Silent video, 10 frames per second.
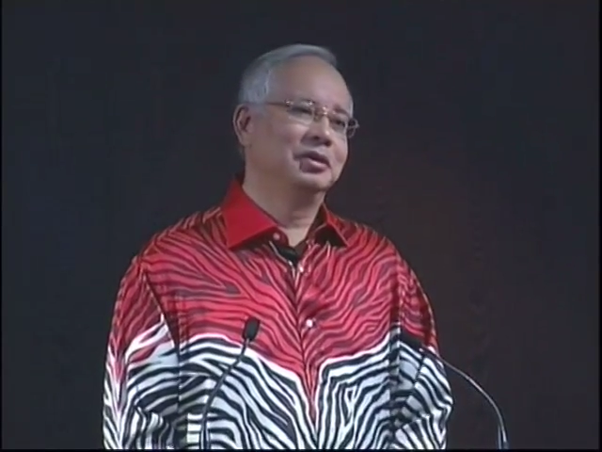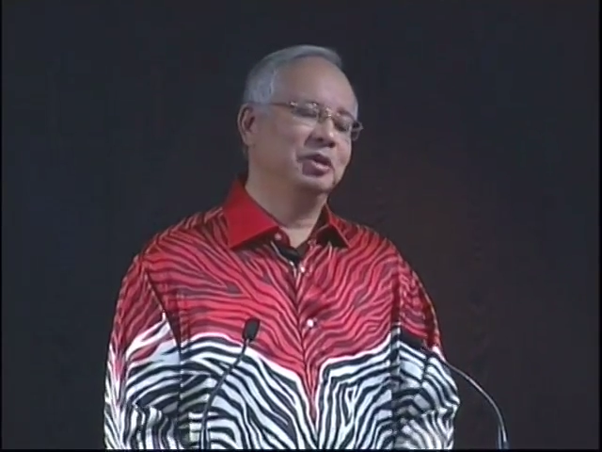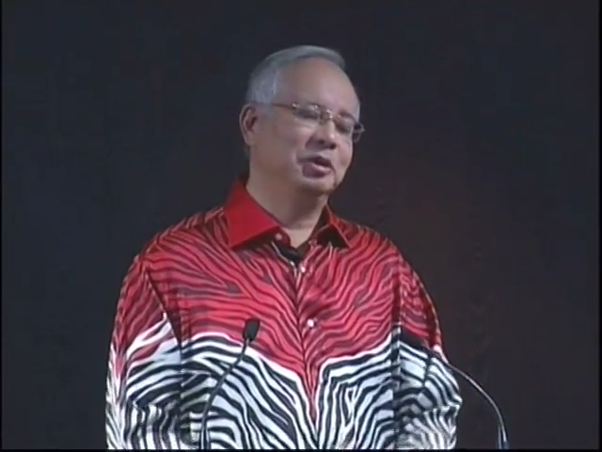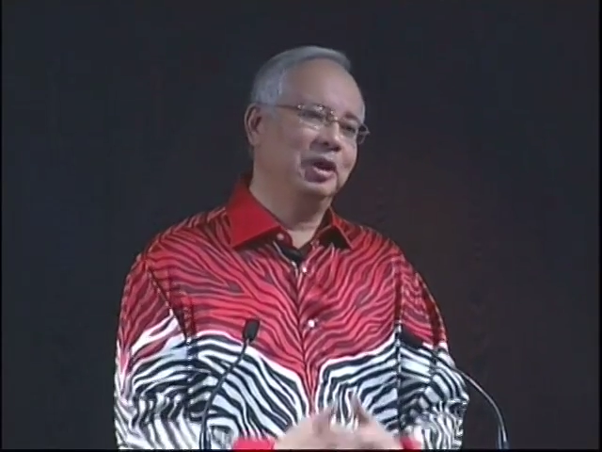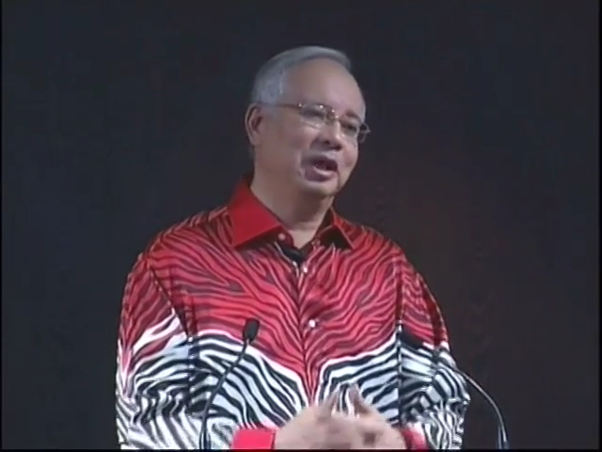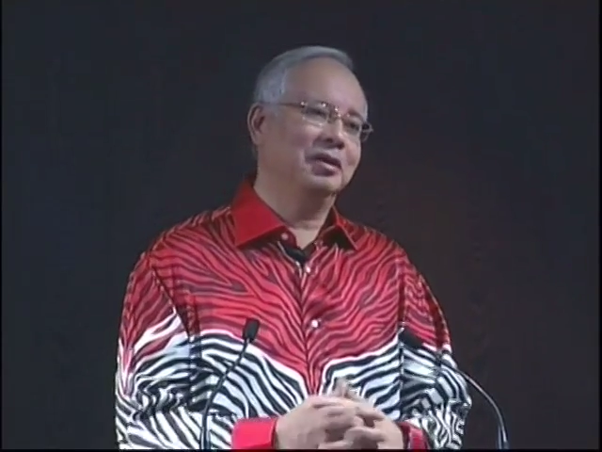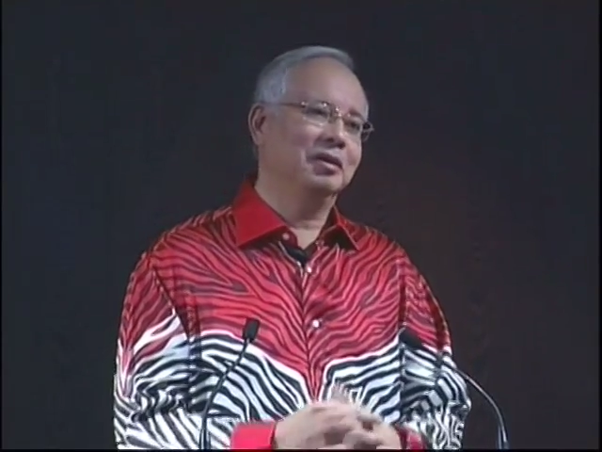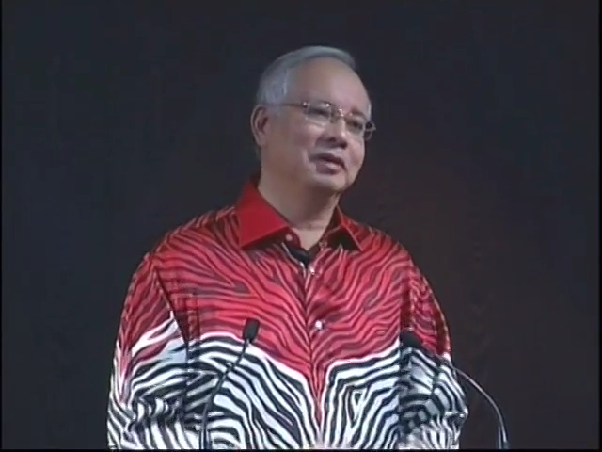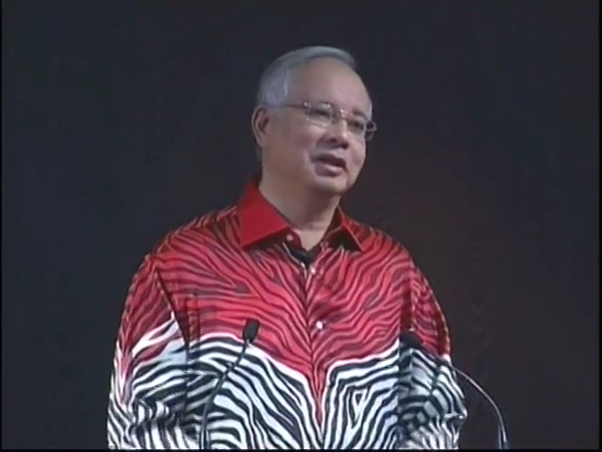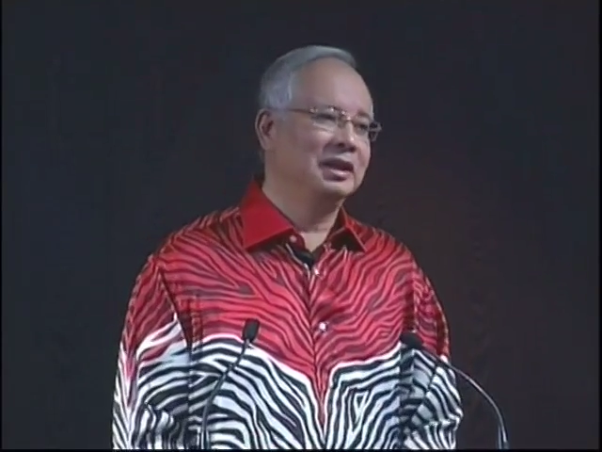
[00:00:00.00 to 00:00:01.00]
to be
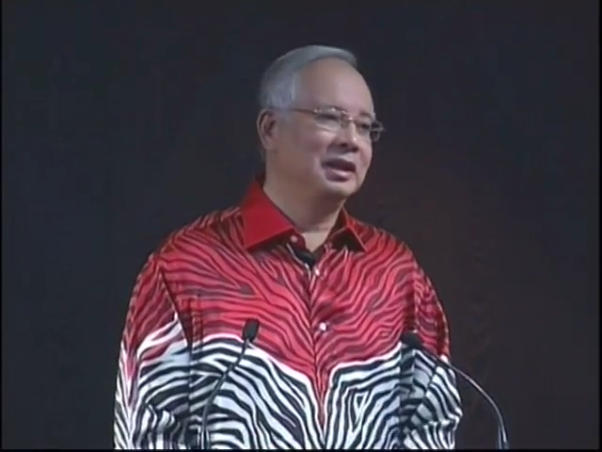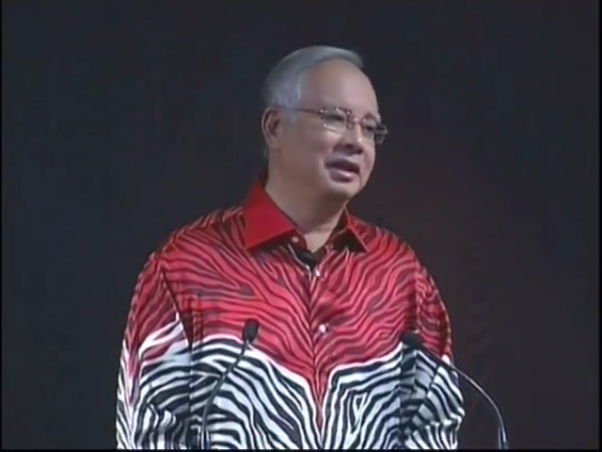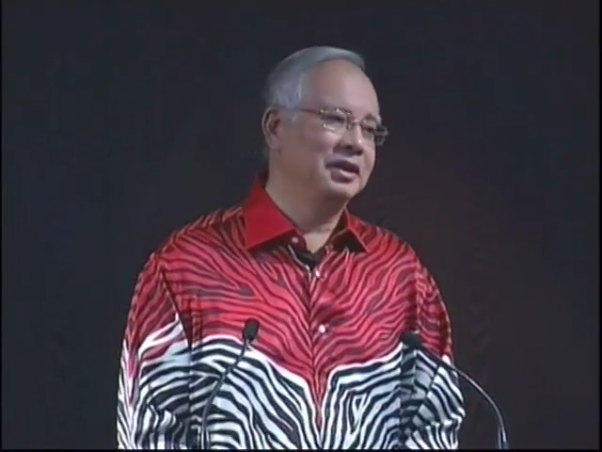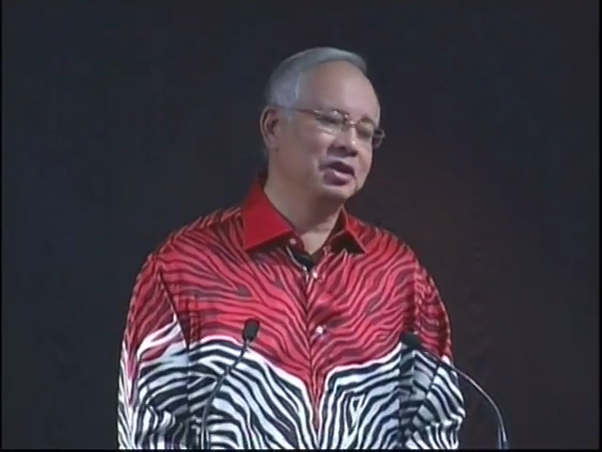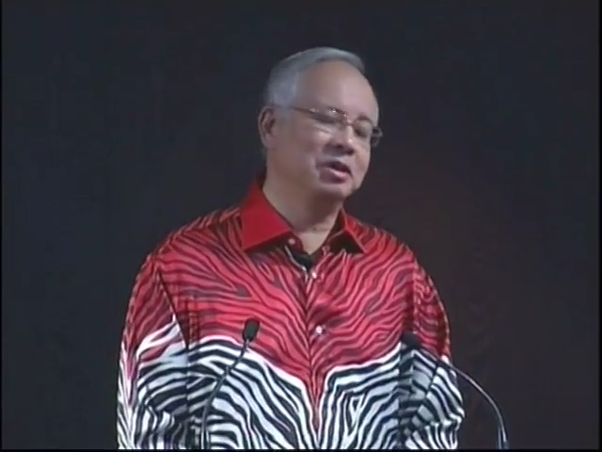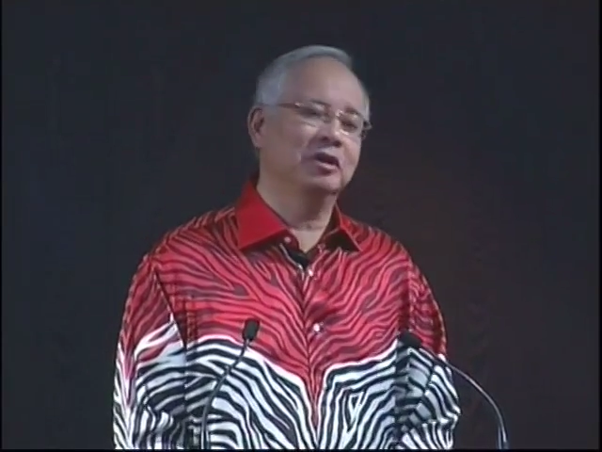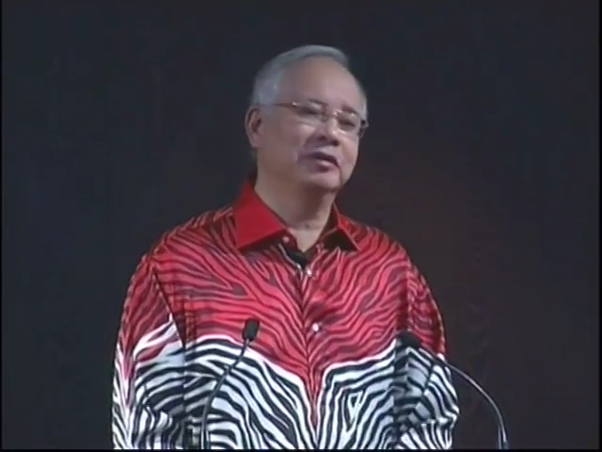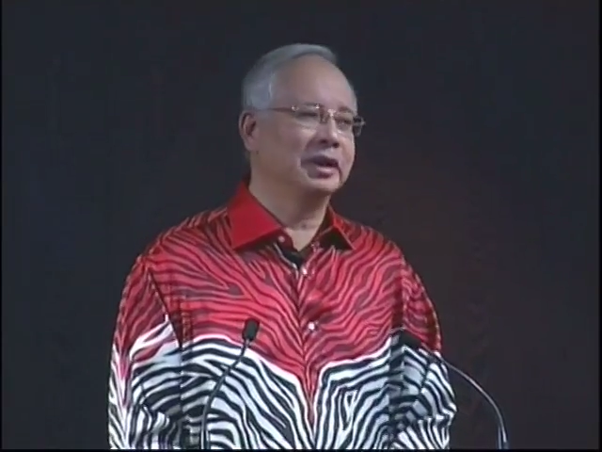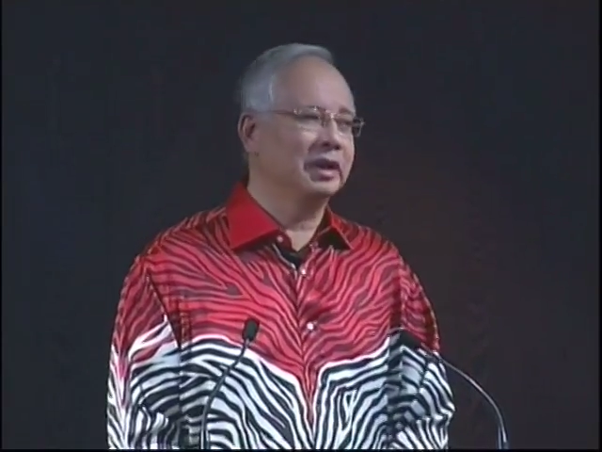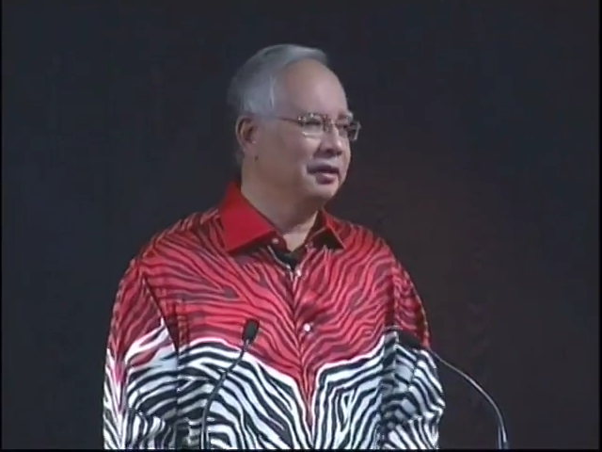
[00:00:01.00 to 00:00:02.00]
part of the leadership
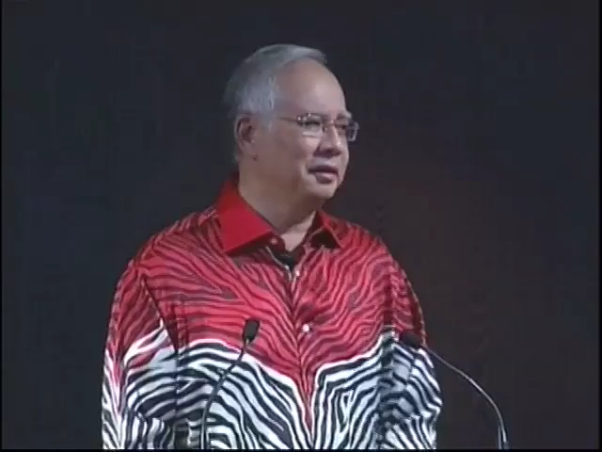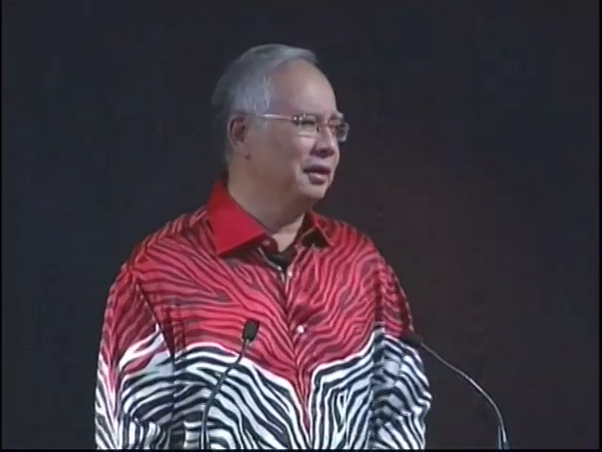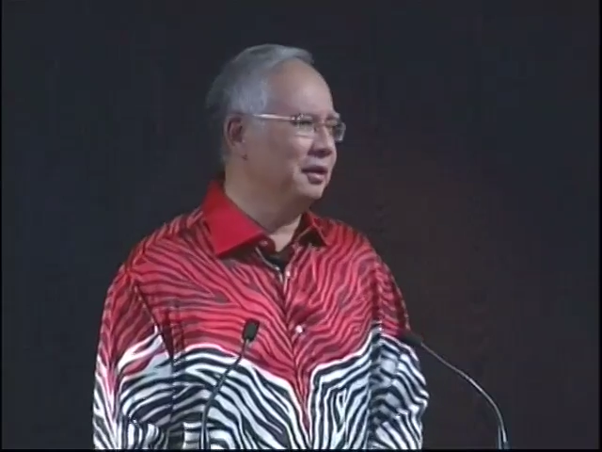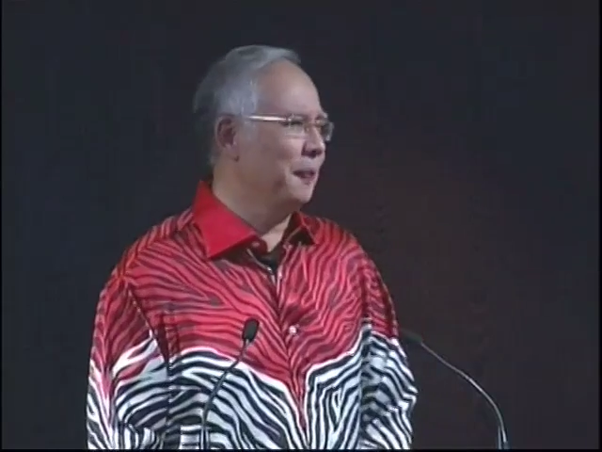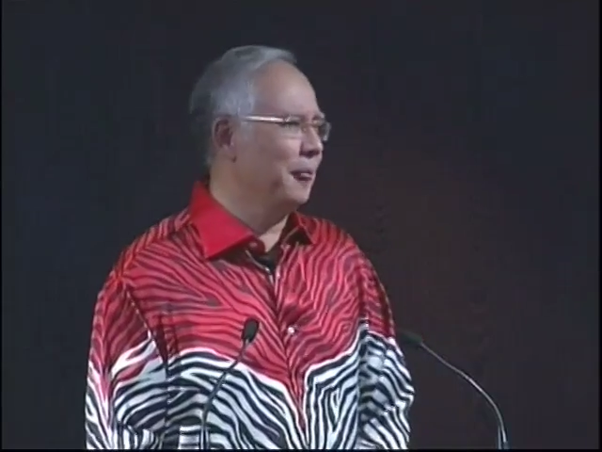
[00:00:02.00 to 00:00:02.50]
of the country.